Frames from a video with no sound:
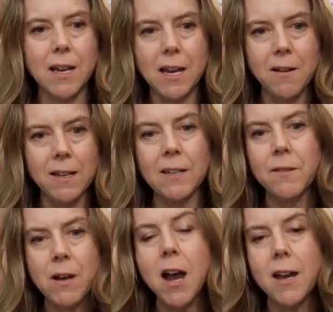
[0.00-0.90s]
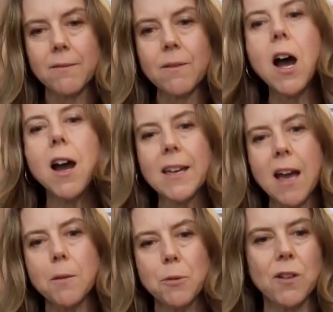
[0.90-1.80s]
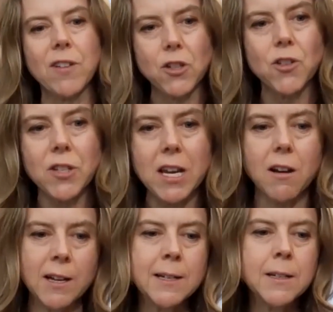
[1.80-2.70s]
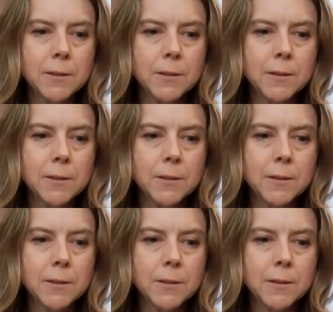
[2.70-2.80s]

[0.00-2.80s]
high caliber investors here.